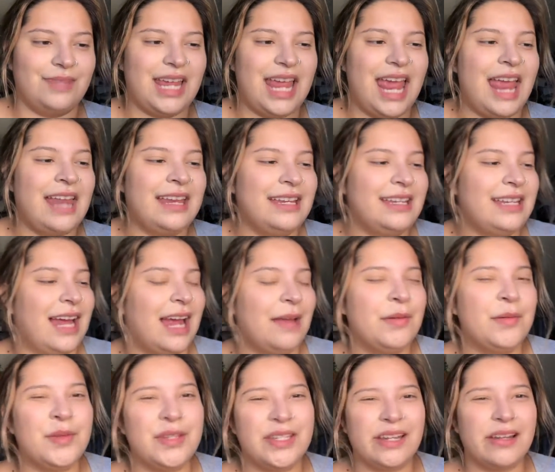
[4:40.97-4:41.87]
any type
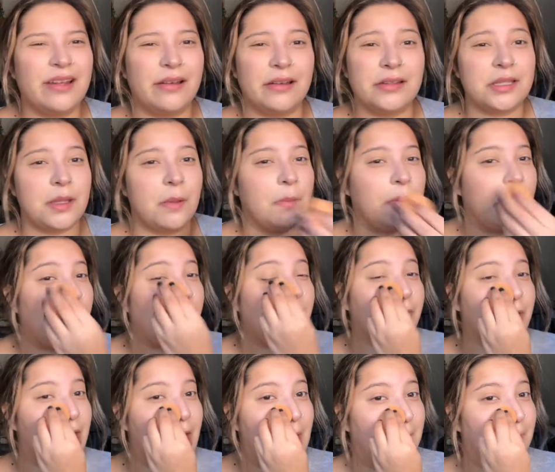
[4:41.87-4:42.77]
of music except
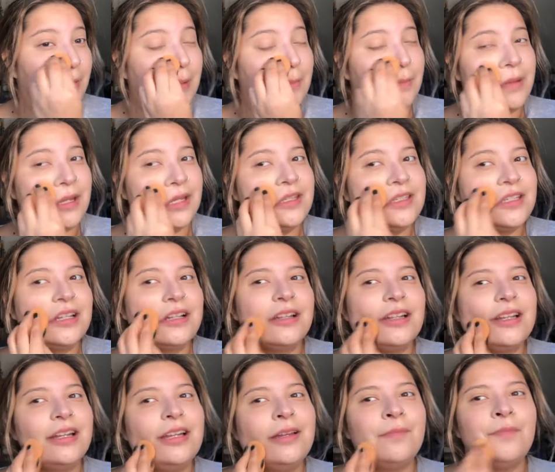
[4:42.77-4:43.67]
rap,
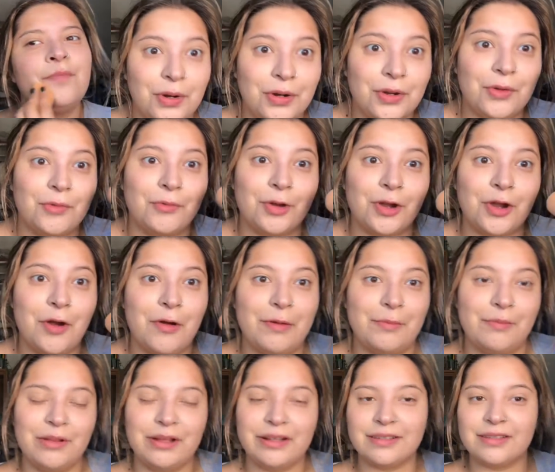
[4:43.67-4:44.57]
basically. We're
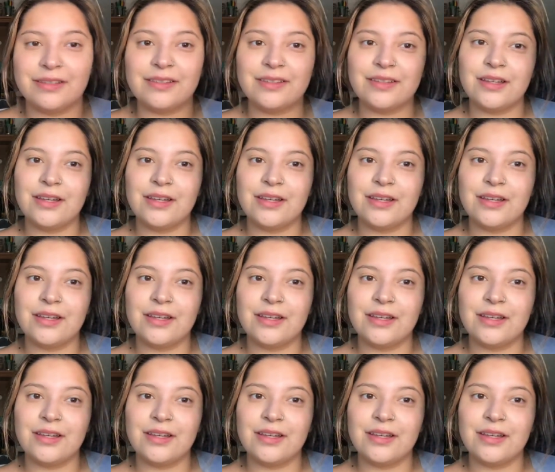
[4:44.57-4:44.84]
going places.